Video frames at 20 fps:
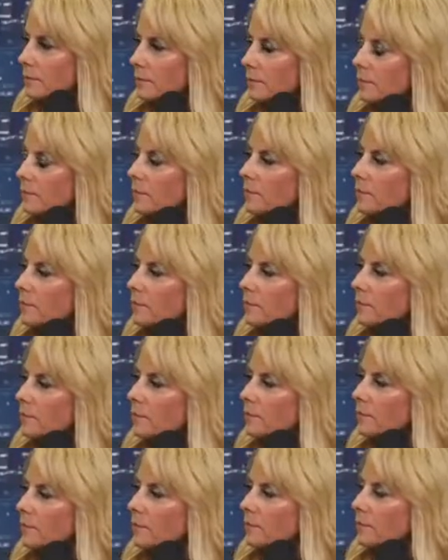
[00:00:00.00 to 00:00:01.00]

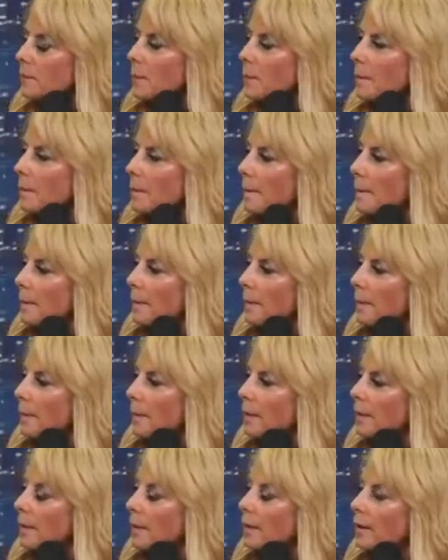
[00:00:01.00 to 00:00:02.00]

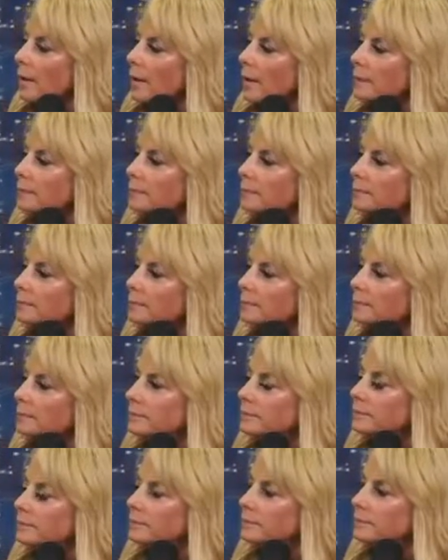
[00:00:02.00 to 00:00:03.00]

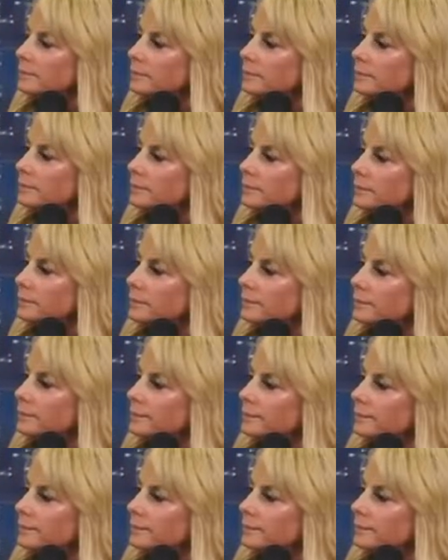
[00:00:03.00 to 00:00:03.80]
The person shown says nothing.